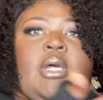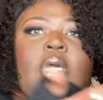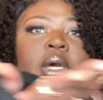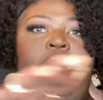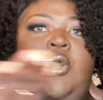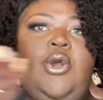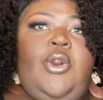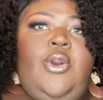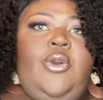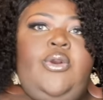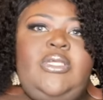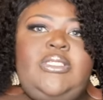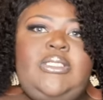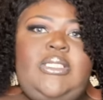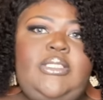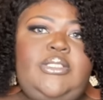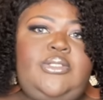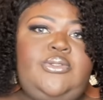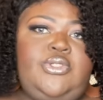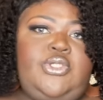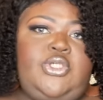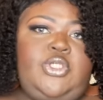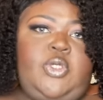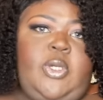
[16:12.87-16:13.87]

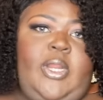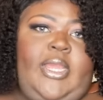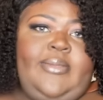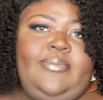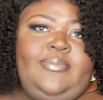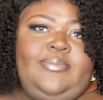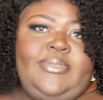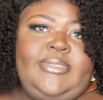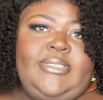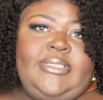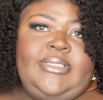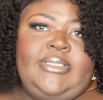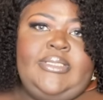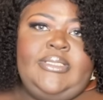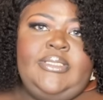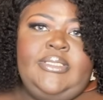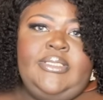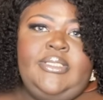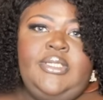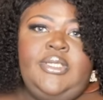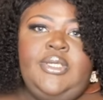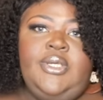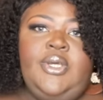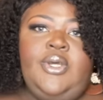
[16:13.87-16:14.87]
horizontal stripes.
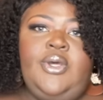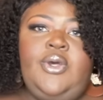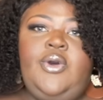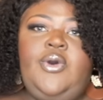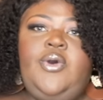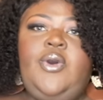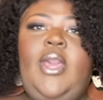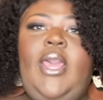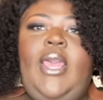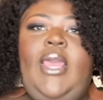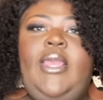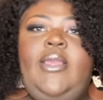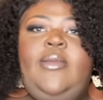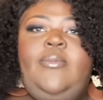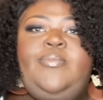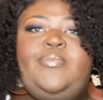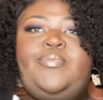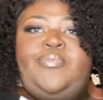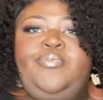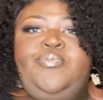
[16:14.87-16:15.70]
Okay?